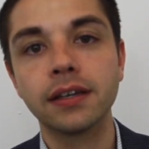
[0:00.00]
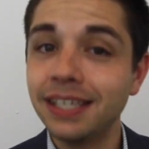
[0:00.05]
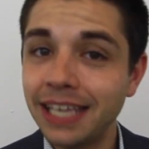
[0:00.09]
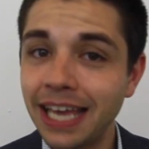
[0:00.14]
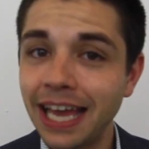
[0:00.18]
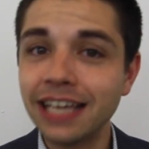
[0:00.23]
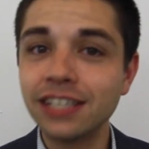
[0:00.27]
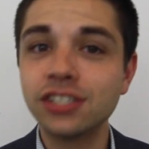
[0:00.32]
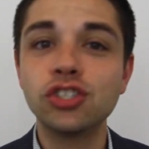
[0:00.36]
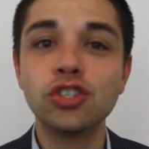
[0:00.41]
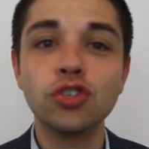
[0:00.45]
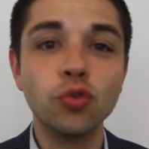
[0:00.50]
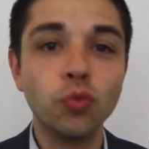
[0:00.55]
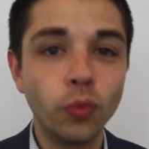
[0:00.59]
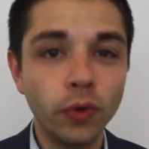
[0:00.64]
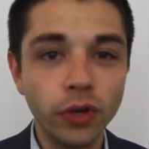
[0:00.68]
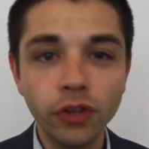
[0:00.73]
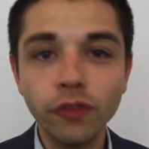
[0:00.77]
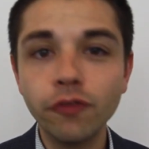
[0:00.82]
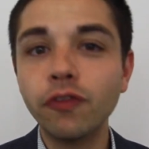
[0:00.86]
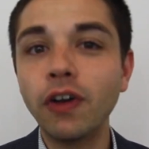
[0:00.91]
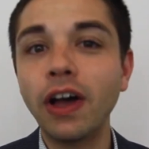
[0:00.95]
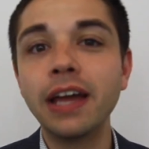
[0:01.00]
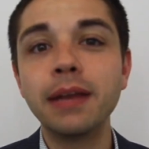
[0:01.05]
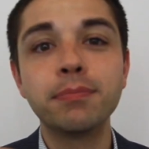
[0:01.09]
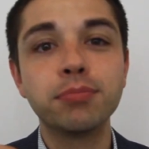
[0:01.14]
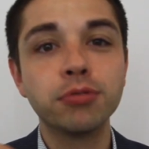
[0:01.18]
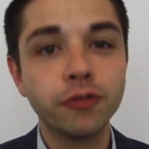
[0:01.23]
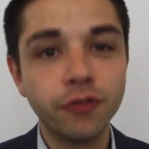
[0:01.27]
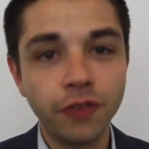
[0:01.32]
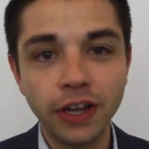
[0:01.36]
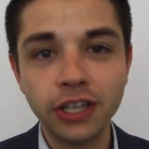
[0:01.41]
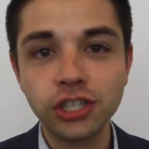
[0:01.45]
Yes, you will find
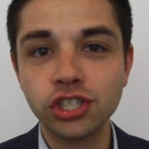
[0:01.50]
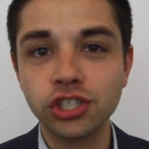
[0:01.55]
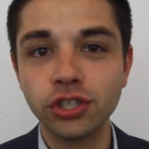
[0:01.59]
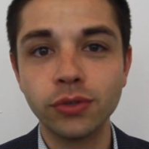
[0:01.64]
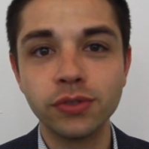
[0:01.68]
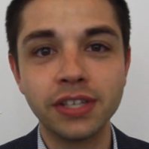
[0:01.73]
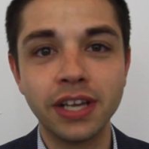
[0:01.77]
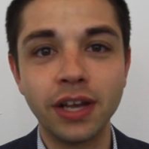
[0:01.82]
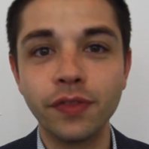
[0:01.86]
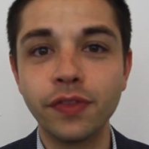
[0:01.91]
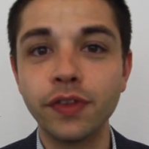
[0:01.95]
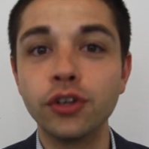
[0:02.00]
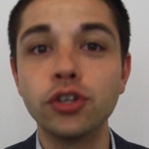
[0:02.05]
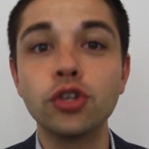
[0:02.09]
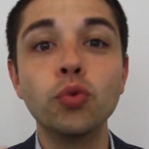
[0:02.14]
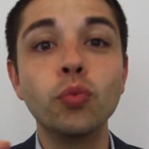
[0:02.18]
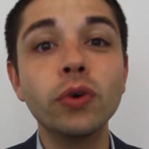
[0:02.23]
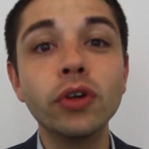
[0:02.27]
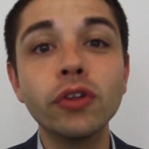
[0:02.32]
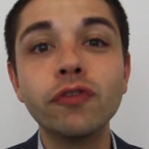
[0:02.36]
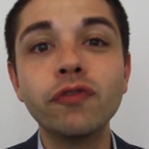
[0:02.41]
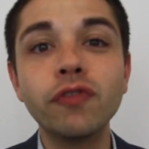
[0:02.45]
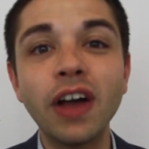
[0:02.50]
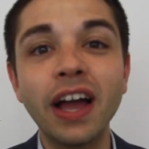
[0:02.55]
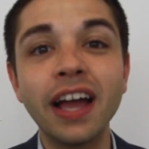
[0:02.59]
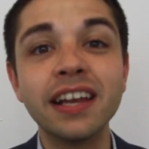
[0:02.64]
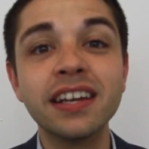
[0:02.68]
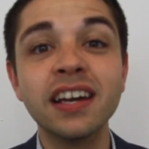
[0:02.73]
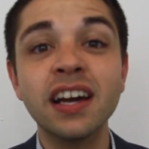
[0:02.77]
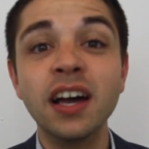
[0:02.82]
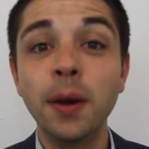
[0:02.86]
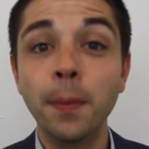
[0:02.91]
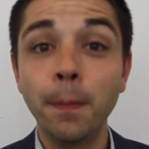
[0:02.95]
professionals out there. You will
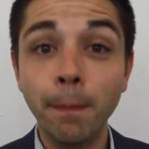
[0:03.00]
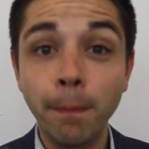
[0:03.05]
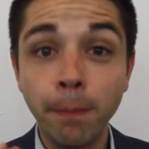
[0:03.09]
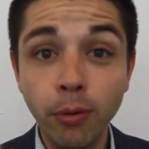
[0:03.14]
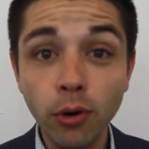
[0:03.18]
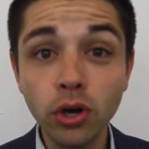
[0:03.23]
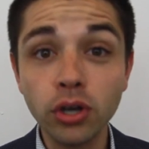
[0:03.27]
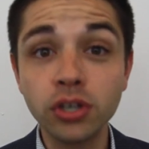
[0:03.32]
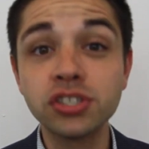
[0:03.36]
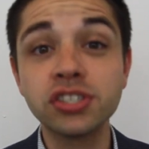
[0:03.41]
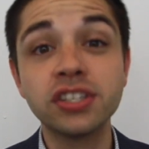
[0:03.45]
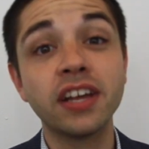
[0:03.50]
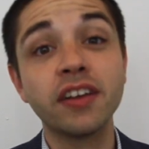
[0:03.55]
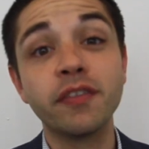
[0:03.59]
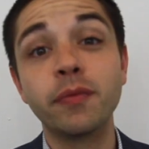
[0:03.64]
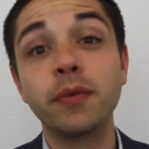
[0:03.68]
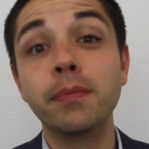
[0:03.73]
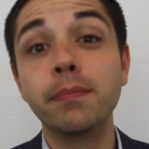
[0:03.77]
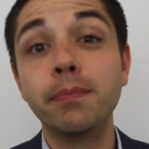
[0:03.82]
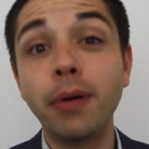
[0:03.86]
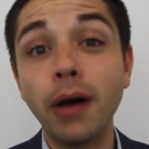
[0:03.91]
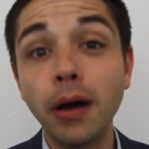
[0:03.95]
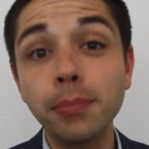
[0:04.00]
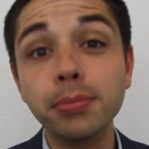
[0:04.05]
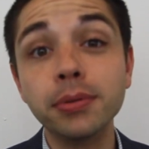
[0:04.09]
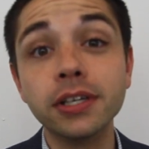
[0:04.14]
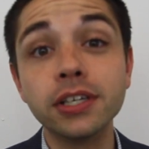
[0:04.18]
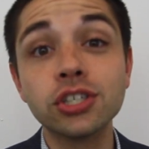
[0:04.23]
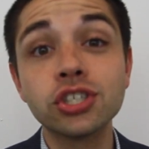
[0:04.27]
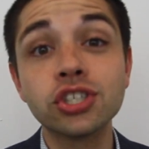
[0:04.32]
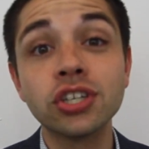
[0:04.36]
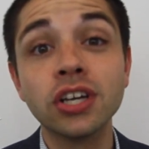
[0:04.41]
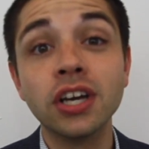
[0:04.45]
find books that have been
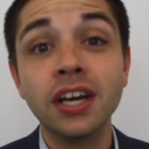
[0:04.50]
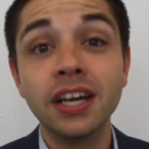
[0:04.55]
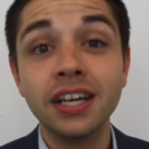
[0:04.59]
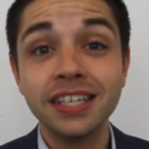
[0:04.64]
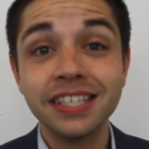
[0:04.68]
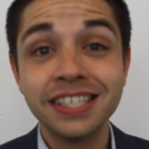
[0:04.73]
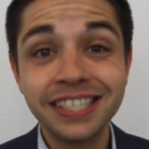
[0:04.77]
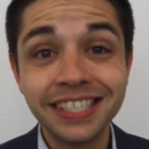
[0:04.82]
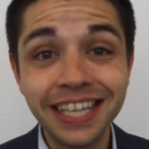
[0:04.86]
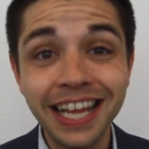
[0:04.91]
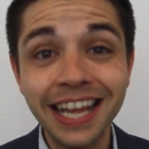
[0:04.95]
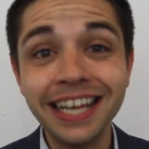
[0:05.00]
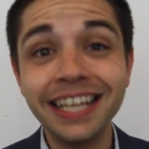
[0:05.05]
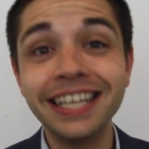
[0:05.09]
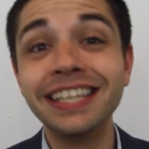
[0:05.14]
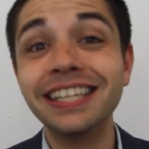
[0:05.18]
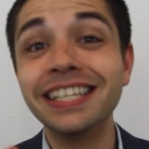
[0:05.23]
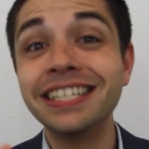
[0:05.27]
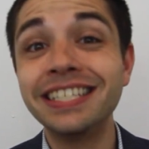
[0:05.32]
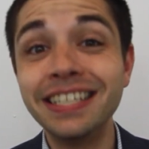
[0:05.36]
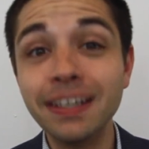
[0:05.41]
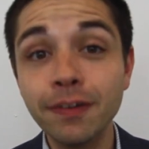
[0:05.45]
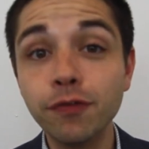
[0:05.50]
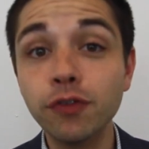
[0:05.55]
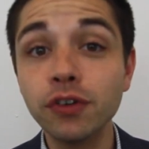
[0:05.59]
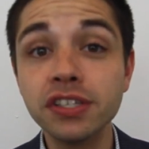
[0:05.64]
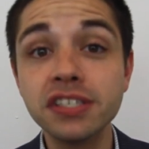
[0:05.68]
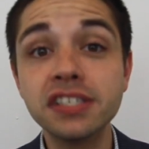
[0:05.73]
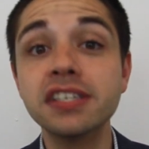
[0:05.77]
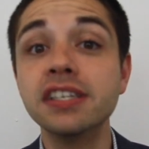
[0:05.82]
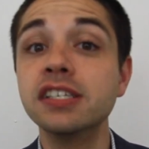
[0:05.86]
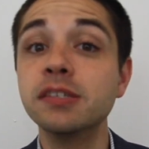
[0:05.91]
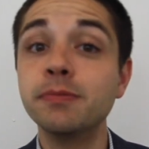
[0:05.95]
published stating the
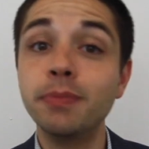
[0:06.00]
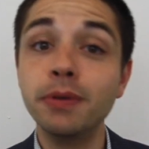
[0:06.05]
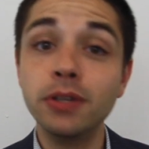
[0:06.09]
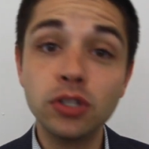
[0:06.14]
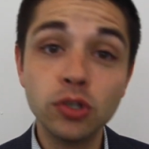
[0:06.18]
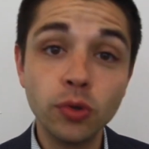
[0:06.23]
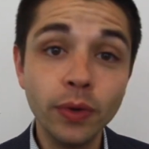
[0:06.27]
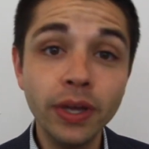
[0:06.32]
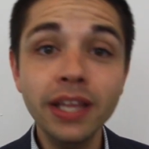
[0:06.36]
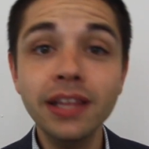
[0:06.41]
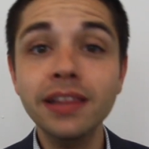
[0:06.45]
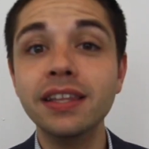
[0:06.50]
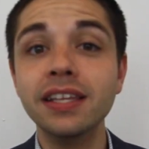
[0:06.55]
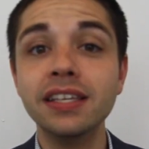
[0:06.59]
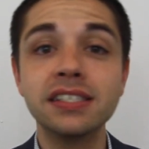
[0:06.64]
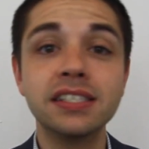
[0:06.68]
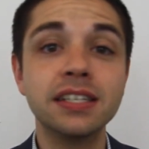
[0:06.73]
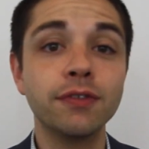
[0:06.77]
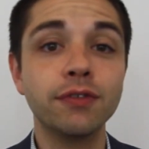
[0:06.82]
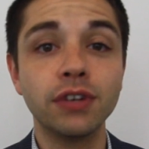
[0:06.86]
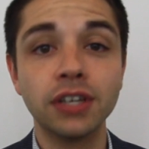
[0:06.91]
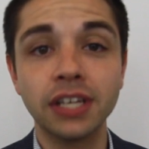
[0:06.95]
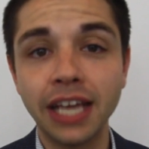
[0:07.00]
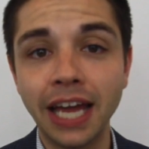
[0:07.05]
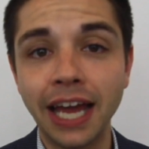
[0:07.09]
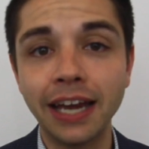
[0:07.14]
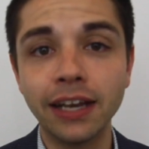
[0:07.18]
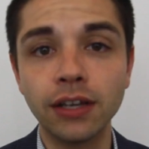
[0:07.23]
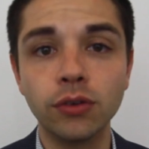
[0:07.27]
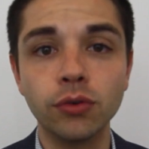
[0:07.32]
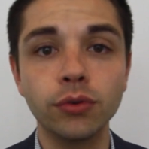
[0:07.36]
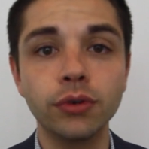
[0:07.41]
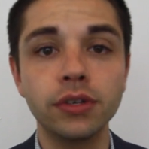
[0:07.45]
differences between these different
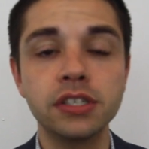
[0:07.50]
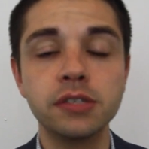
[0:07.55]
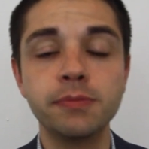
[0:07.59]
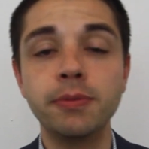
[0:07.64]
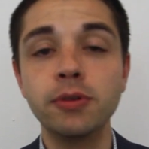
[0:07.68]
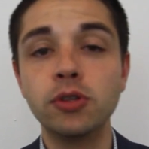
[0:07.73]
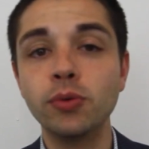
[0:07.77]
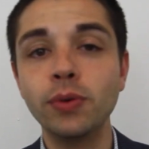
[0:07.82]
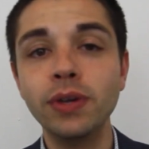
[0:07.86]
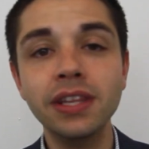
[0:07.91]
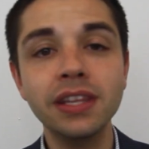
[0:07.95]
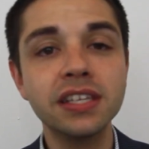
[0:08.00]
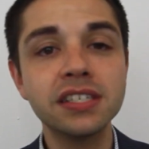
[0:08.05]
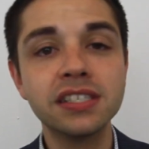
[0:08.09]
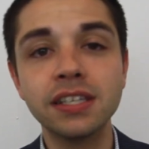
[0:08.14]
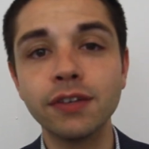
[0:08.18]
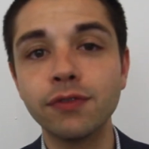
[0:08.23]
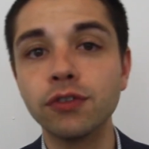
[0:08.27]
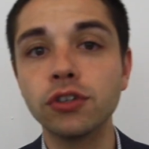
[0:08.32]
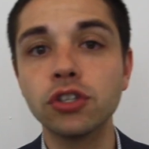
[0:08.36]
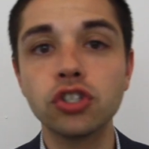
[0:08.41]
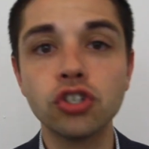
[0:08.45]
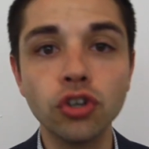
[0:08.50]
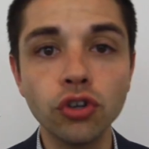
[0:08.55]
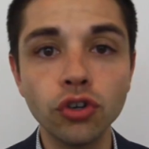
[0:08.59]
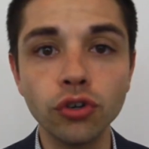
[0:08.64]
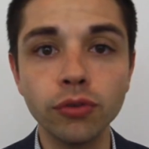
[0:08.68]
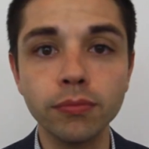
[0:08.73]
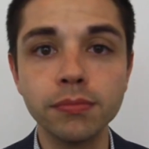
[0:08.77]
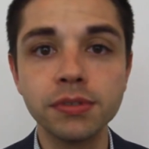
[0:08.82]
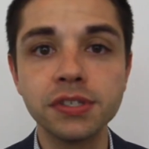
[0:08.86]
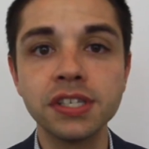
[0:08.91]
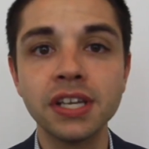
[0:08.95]
categories, between these different
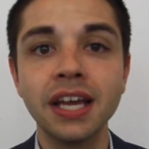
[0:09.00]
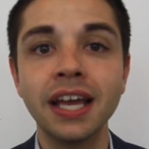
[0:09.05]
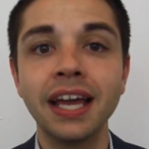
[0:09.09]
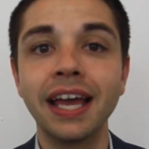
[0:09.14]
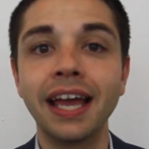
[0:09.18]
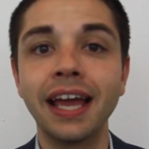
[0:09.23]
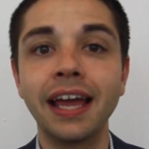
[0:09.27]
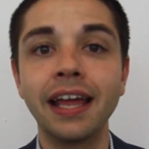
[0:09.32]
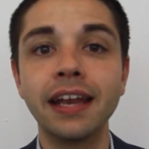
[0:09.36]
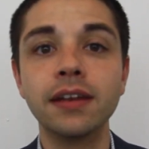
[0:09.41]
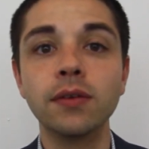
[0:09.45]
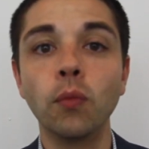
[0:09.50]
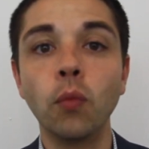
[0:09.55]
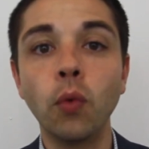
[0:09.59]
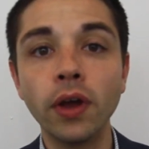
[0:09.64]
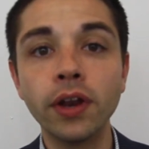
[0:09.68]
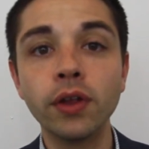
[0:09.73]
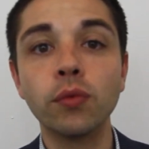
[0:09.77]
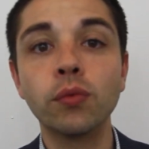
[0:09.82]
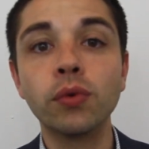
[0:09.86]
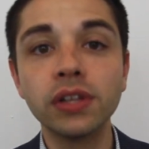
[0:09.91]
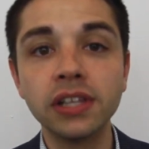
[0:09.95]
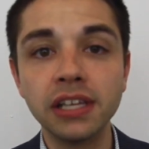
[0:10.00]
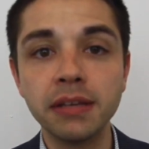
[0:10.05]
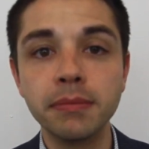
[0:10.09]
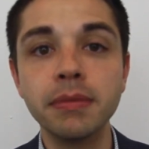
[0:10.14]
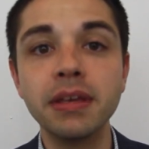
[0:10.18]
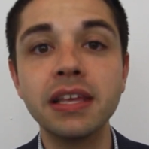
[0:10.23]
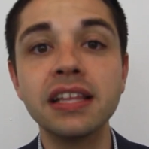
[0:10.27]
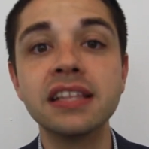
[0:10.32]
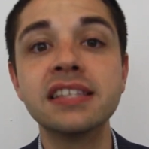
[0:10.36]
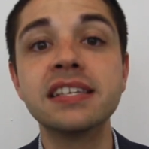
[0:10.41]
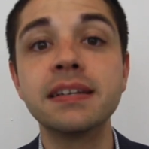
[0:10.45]
terms, and what it really
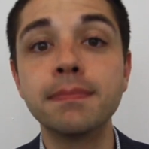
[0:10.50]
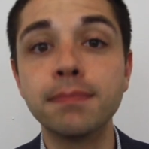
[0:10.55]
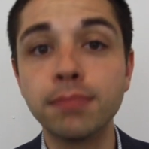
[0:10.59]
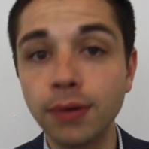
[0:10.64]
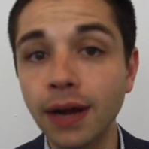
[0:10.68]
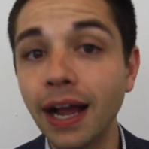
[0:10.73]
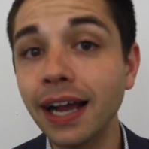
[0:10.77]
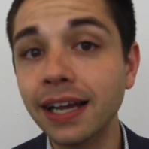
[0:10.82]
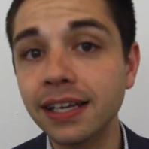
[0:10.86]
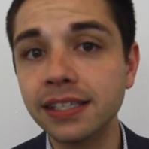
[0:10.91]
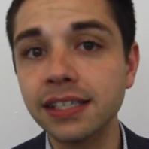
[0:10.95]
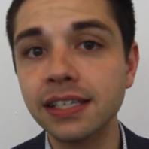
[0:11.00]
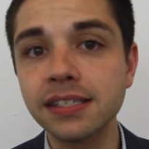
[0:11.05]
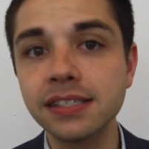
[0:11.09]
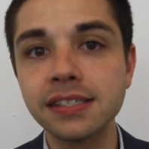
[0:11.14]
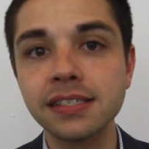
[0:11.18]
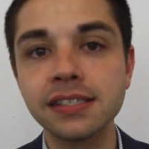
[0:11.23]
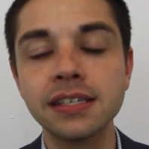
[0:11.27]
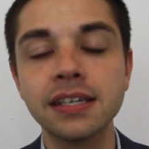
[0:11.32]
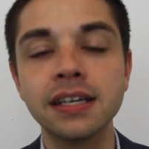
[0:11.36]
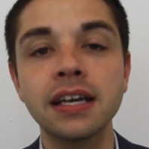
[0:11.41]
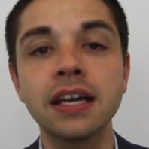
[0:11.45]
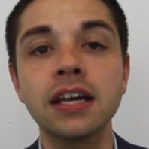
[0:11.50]
means in practice.